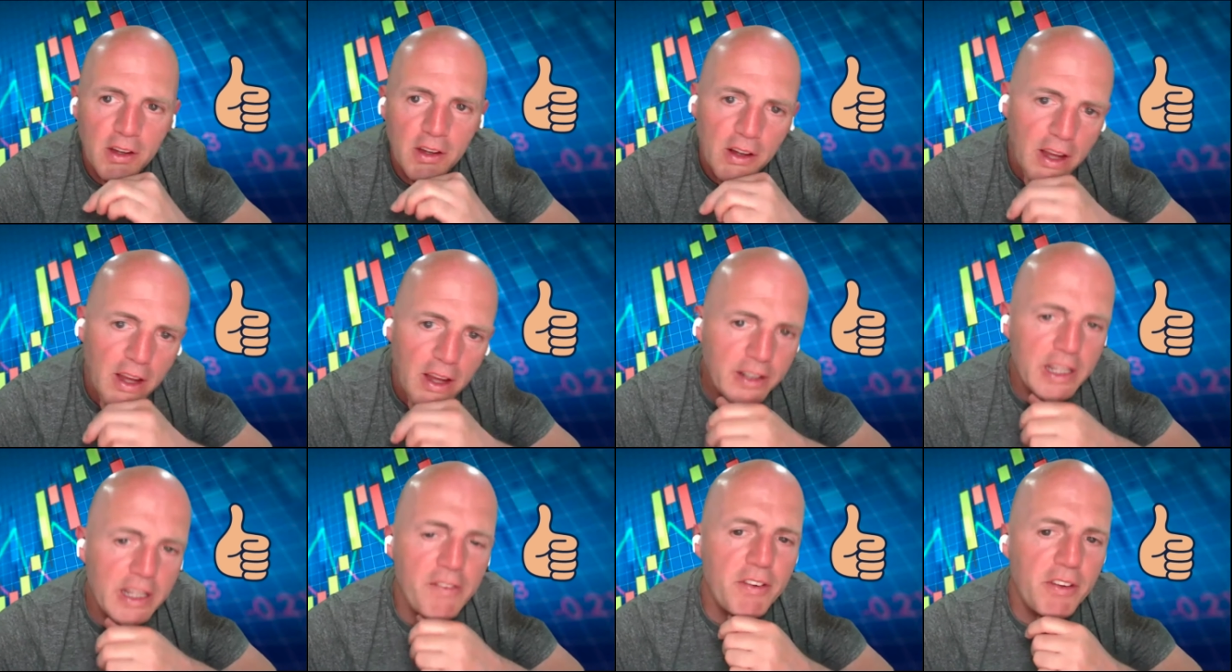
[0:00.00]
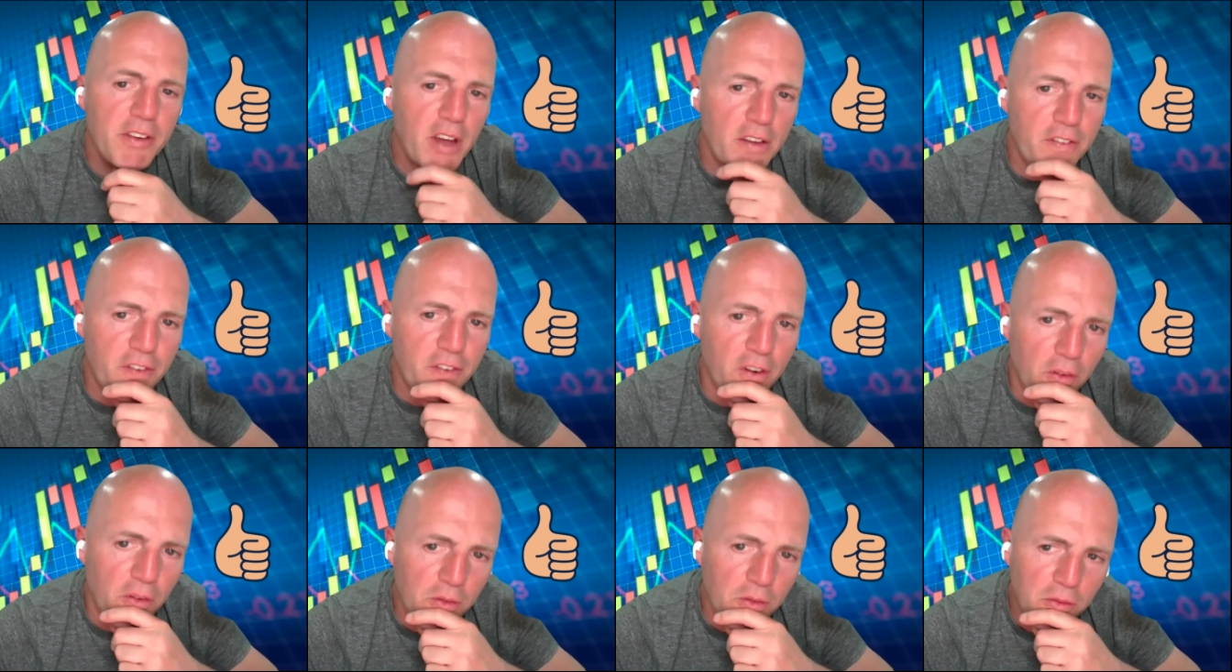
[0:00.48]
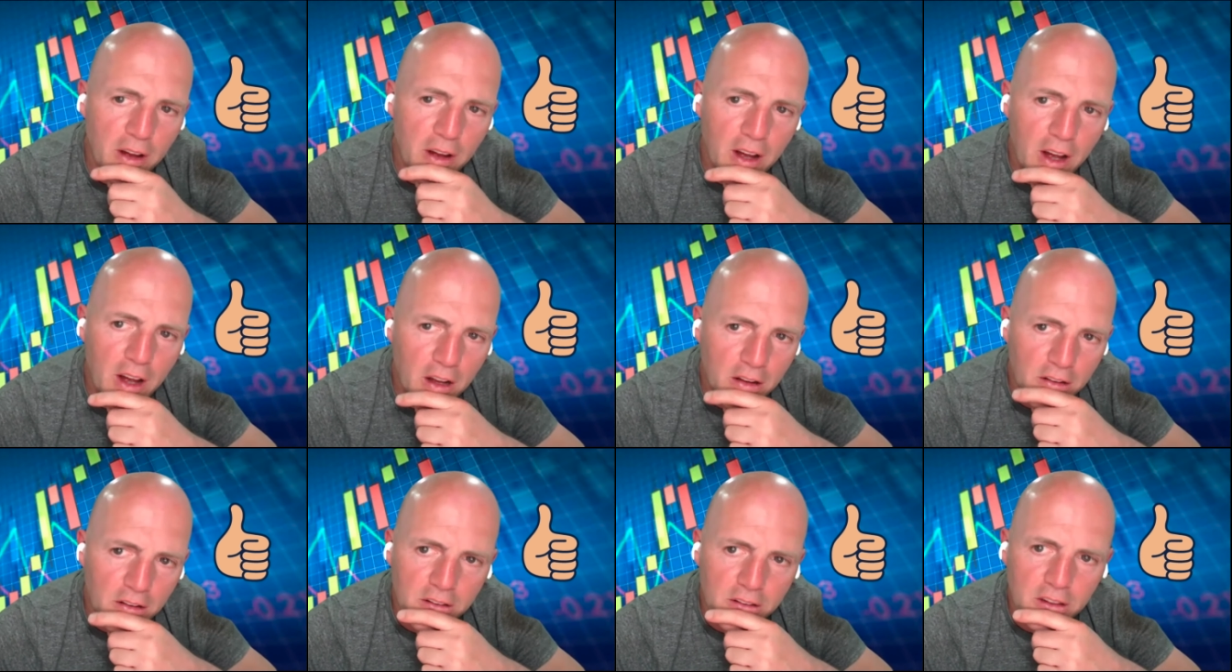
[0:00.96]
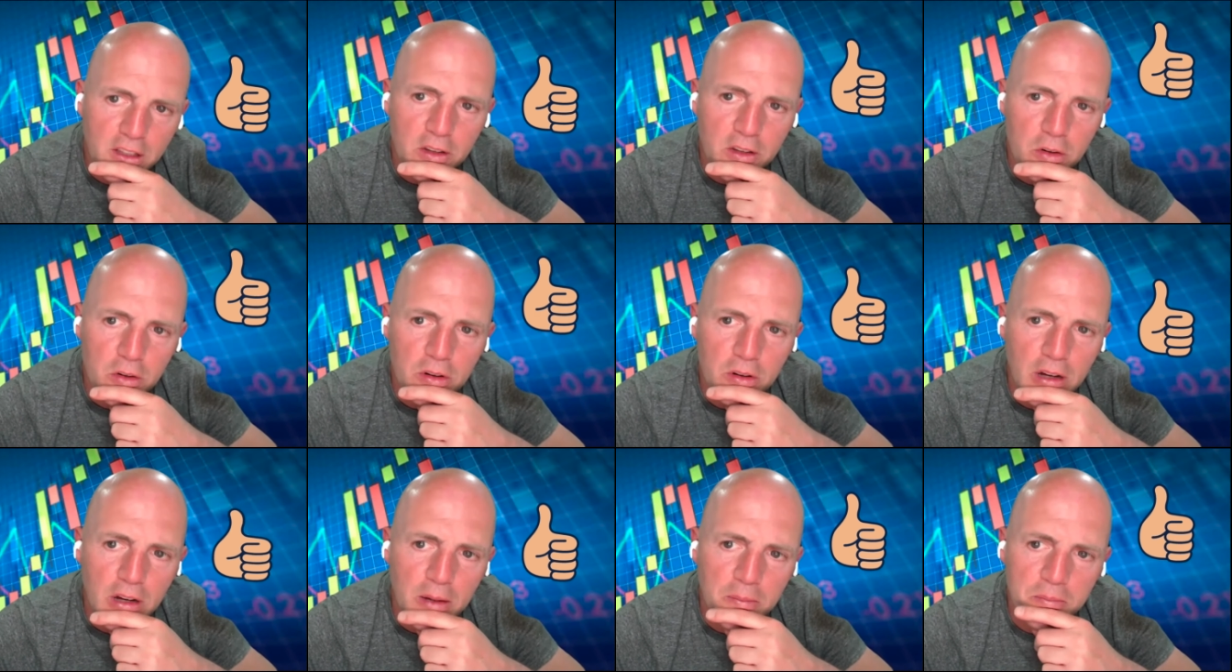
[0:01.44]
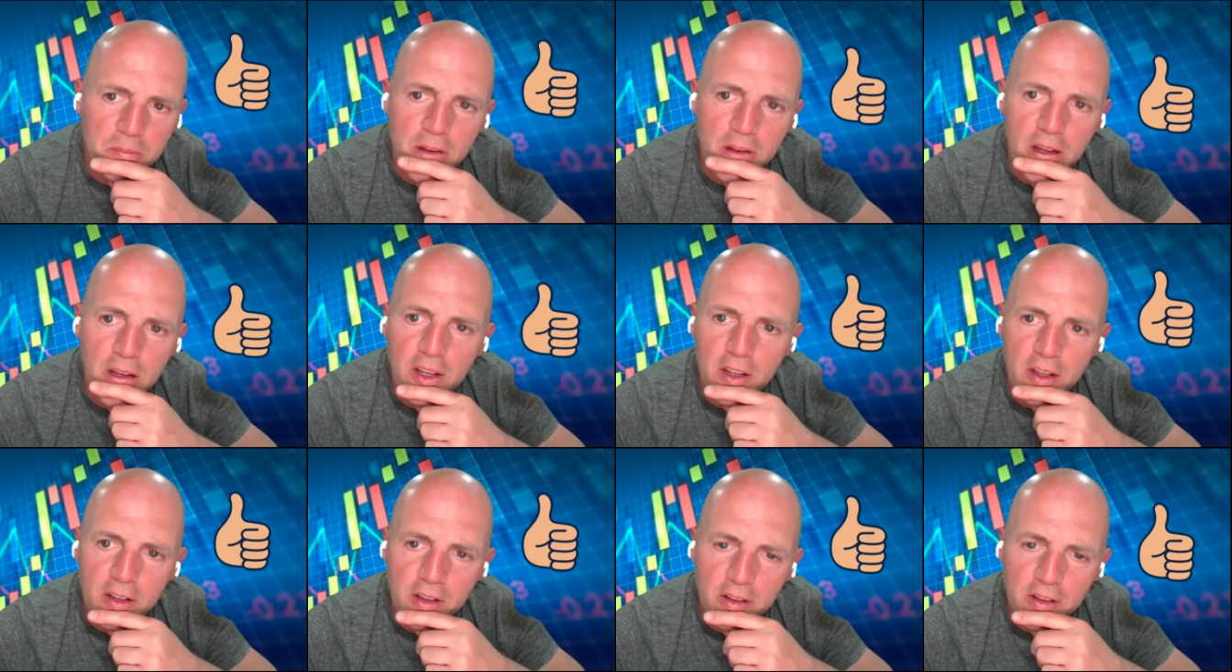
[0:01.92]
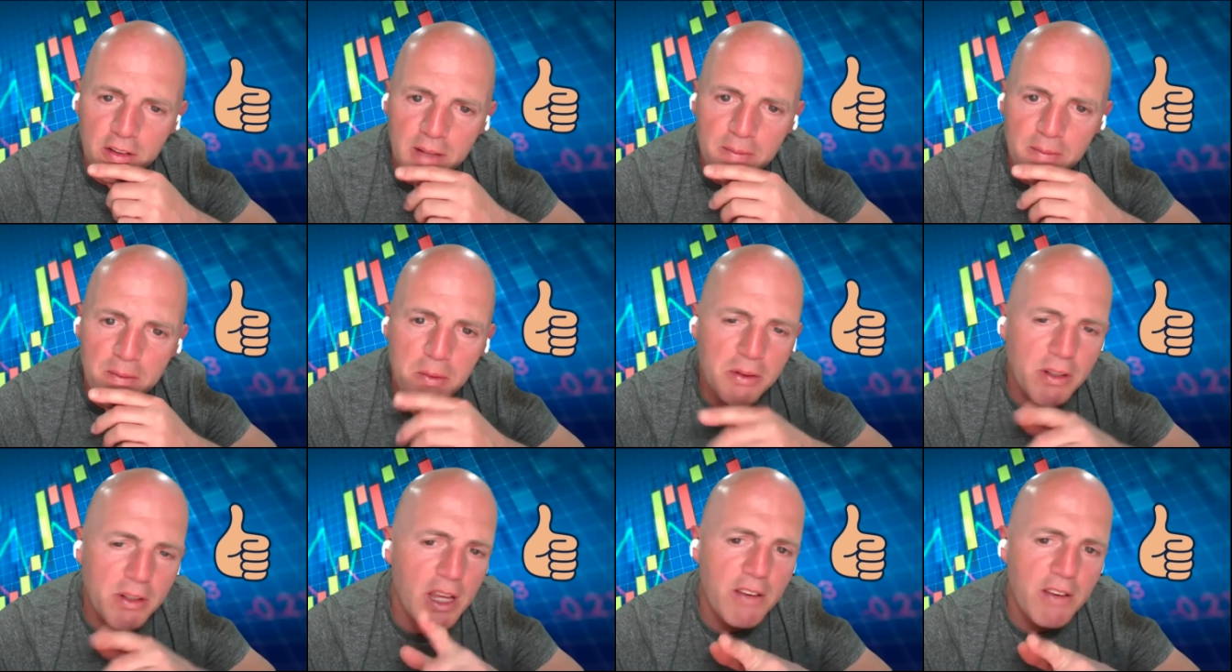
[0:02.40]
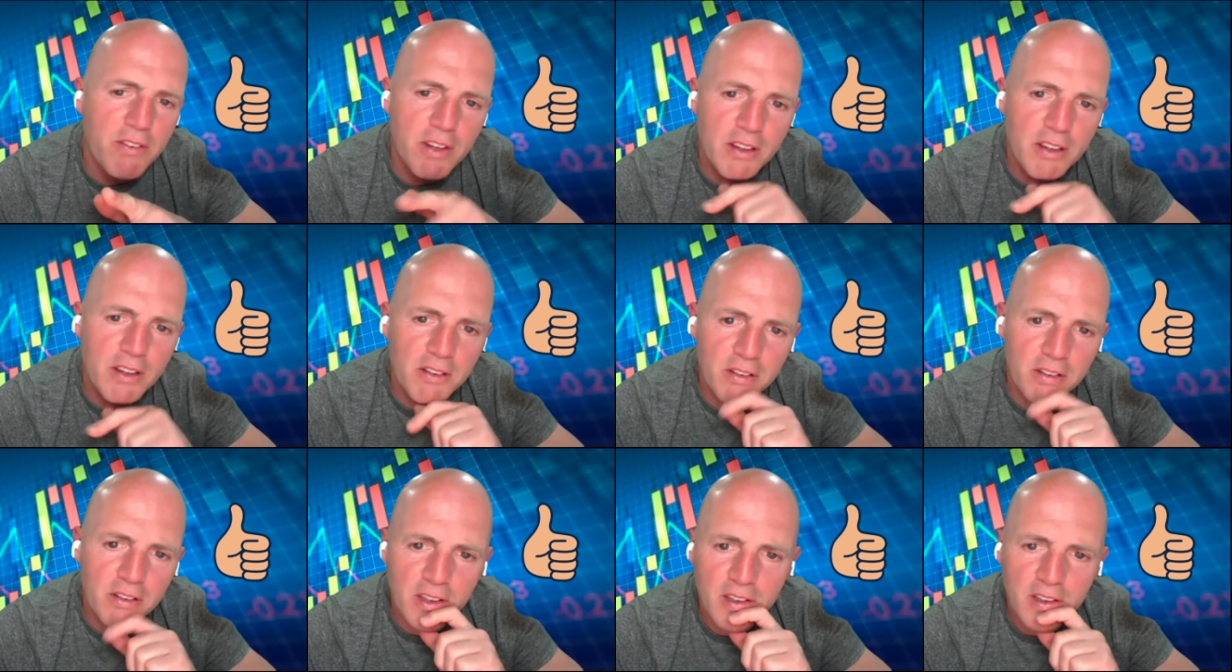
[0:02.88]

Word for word: Hey, David's iPhone. Uh, can you um tell me where David is?